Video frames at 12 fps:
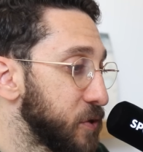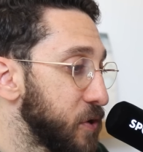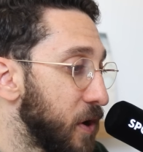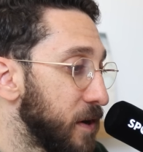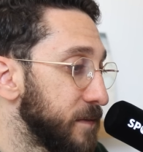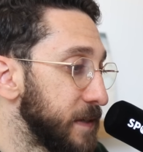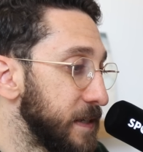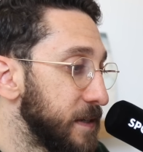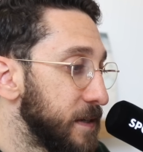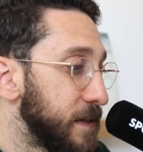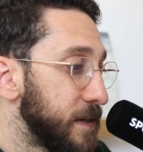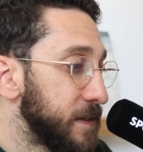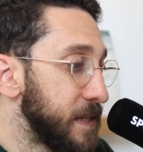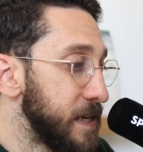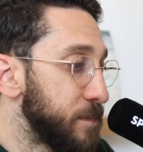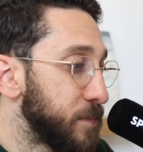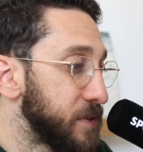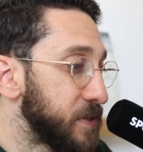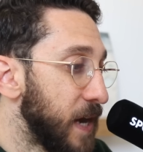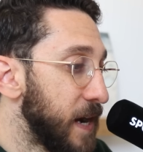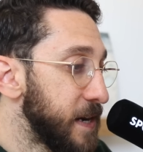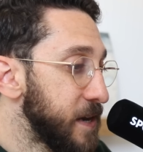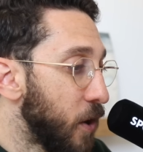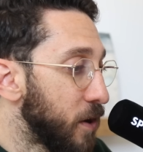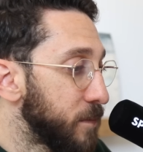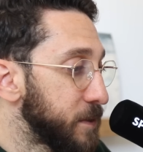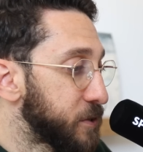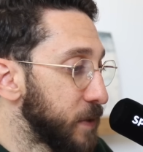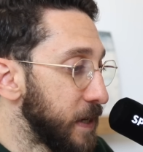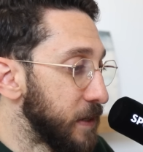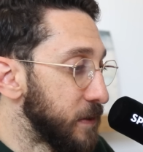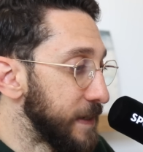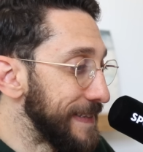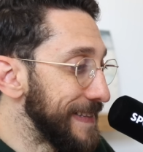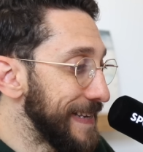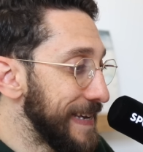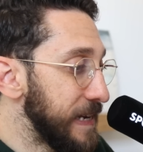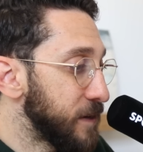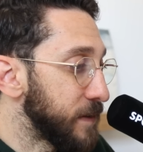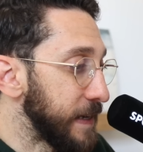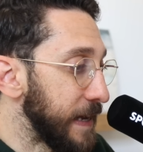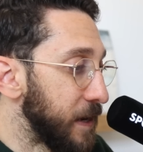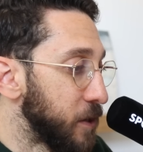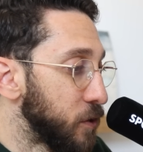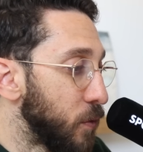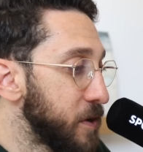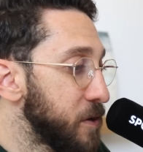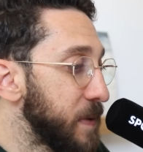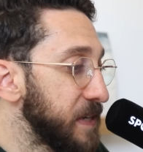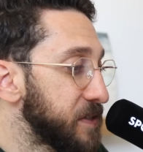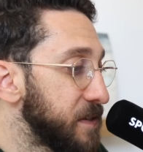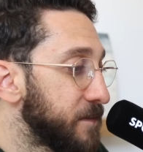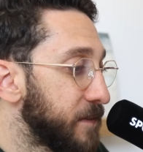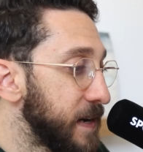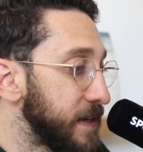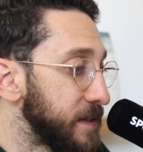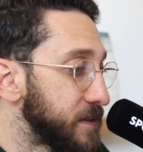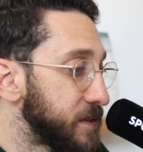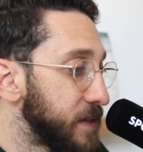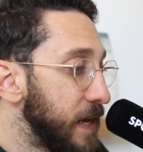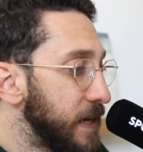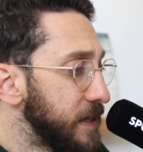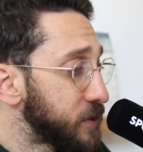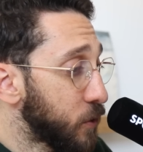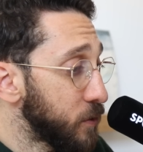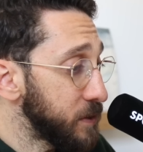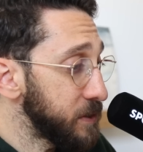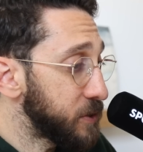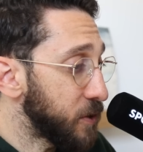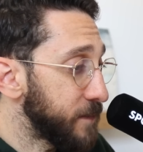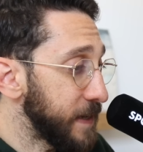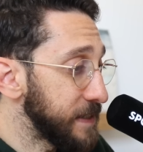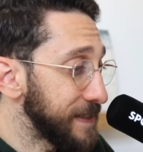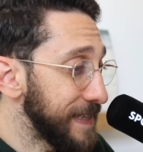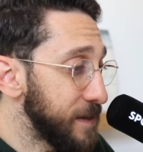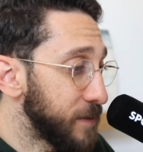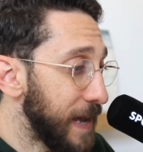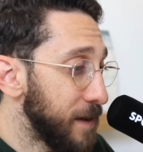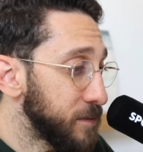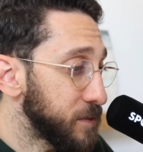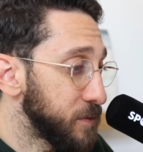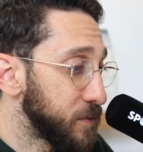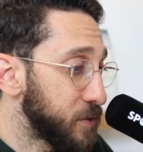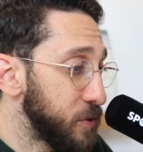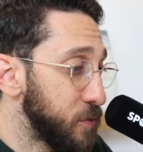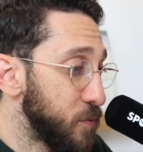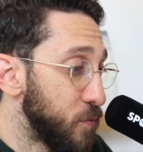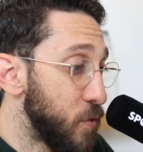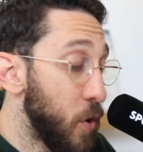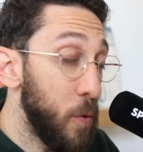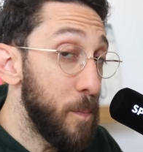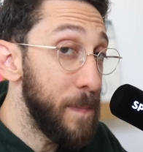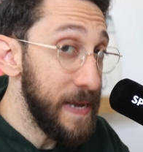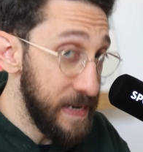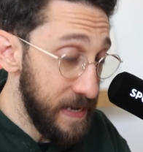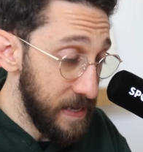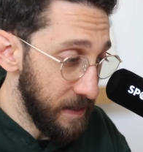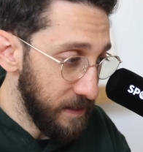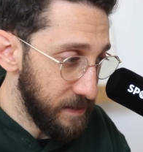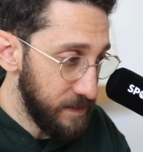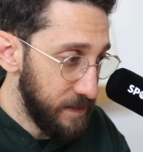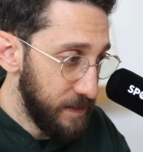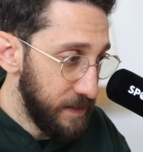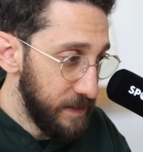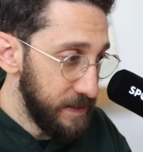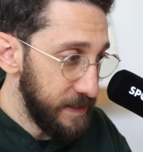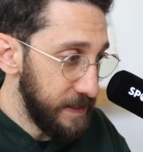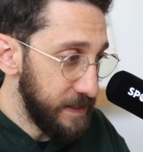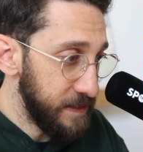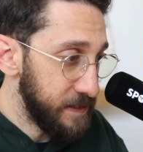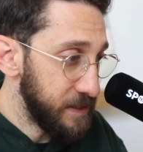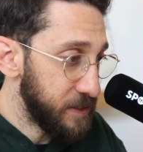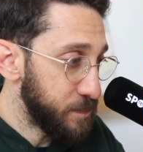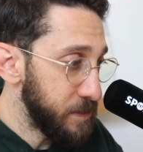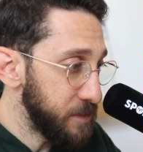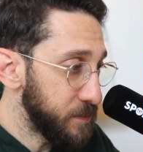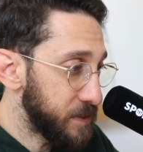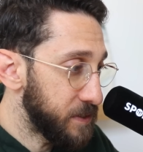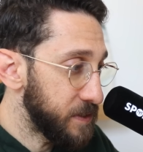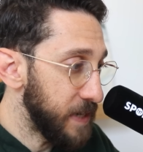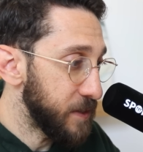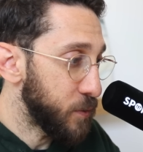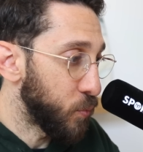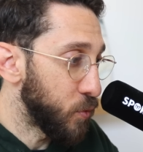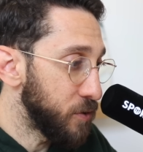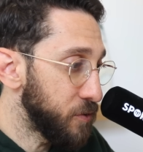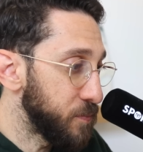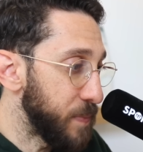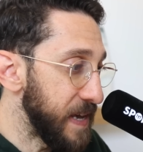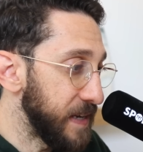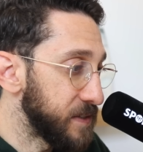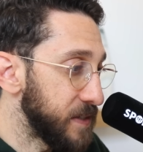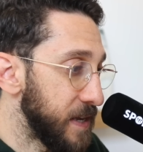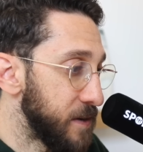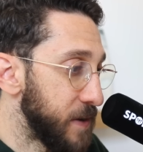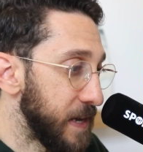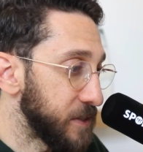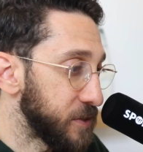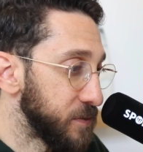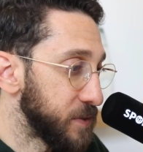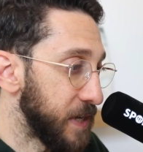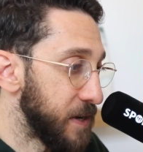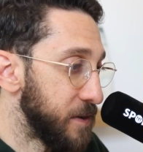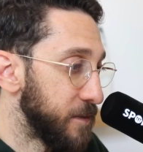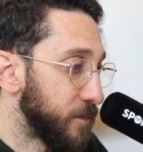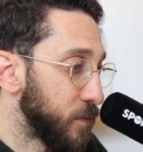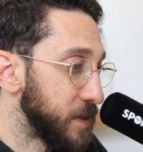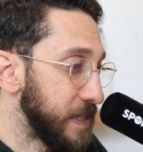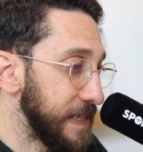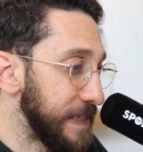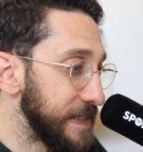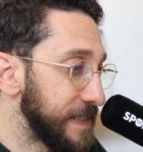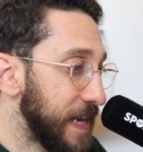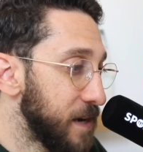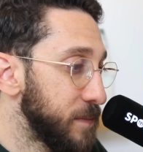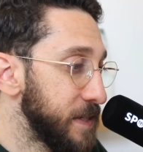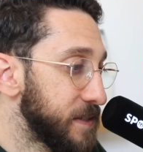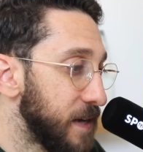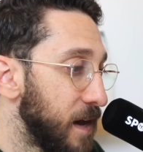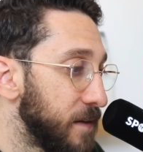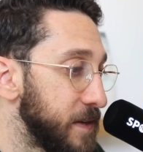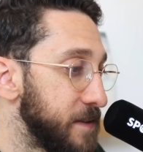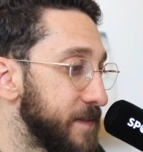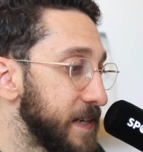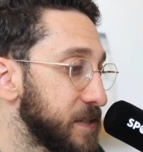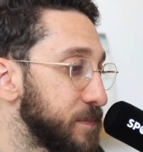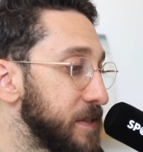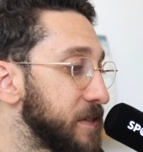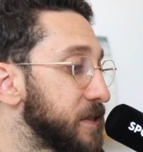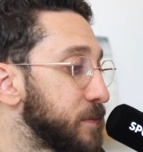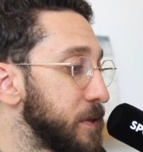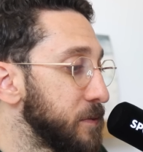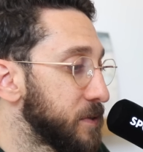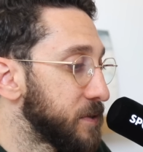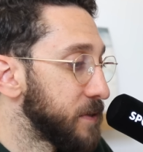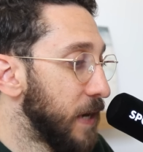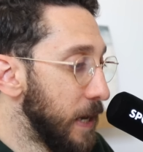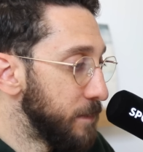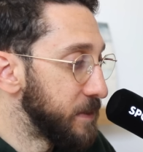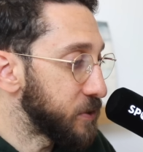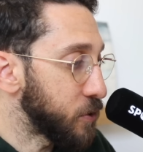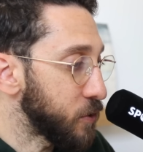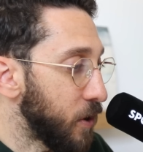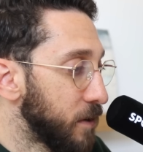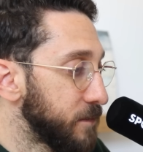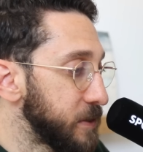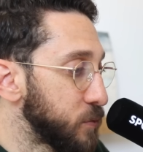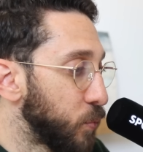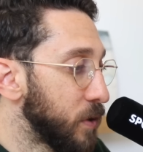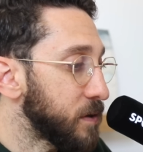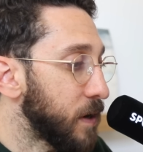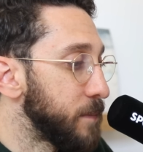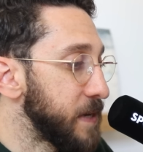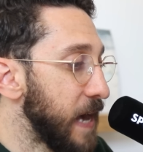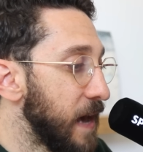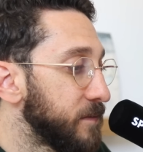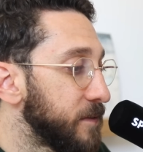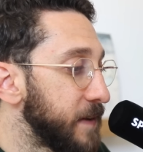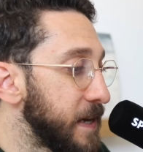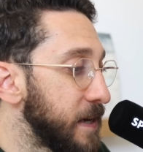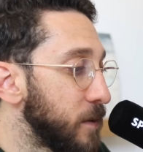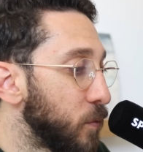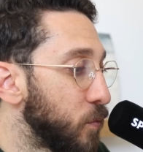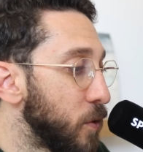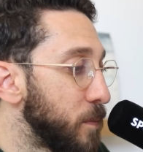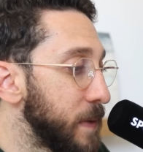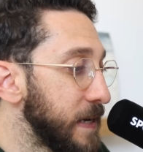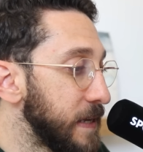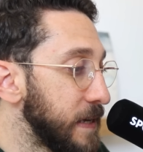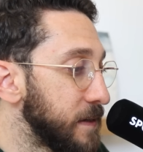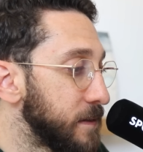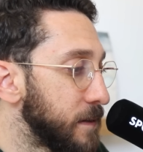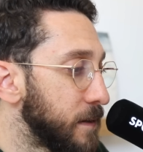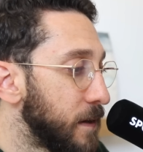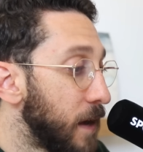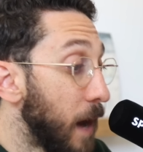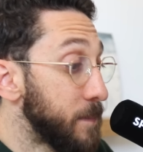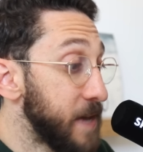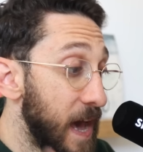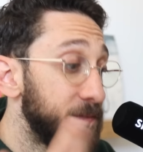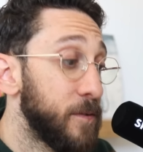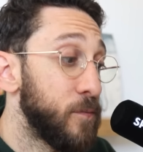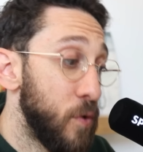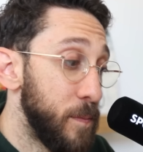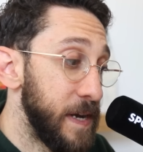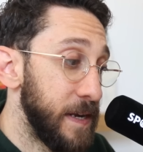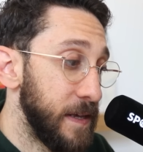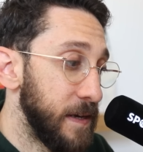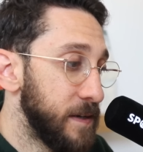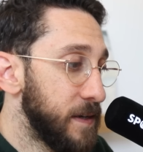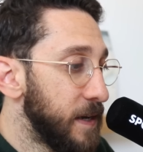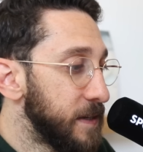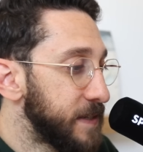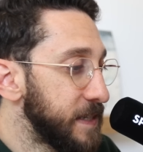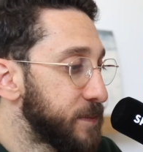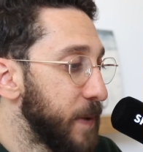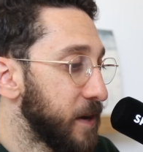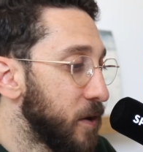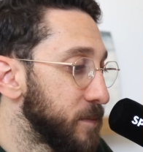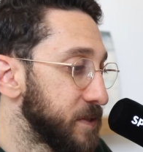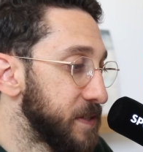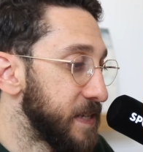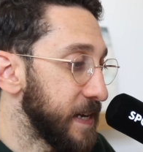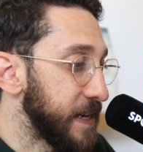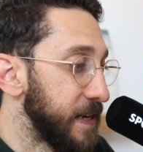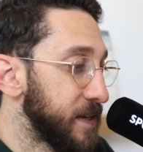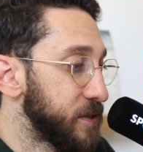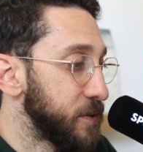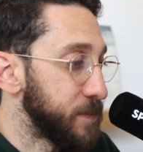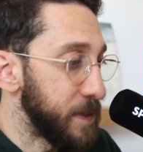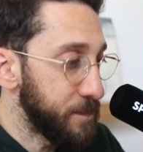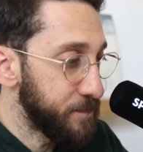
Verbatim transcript: Gharavi, the presiding arbitrator in the hearing and a lawyer based in France, is currently serving as legal counsel to Romania in disputes at the World Bank's International Center for the Settlement of Investment Disputes. Mr. Gharavi's work on behalf of a Romanian on behalf of Romania dates back almost a decade, excuse me.